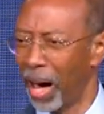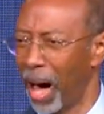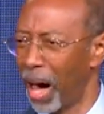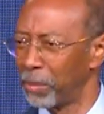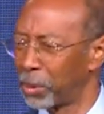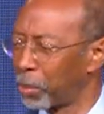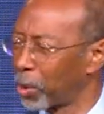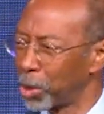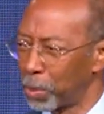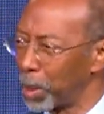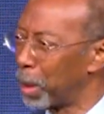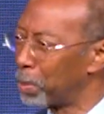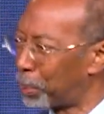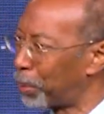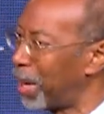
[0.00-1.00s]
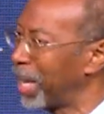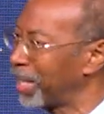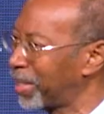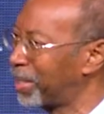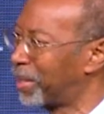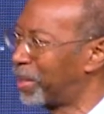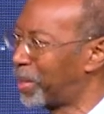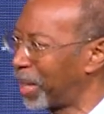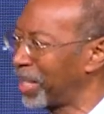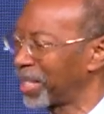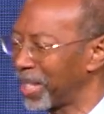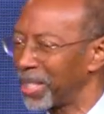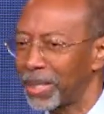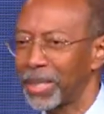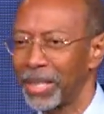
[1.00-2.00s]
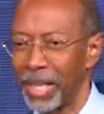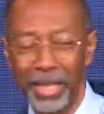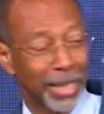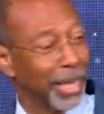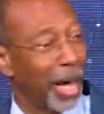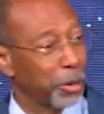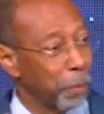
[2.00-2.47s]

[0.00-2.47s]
I'm supposed to be impressed, Jesus? This is how the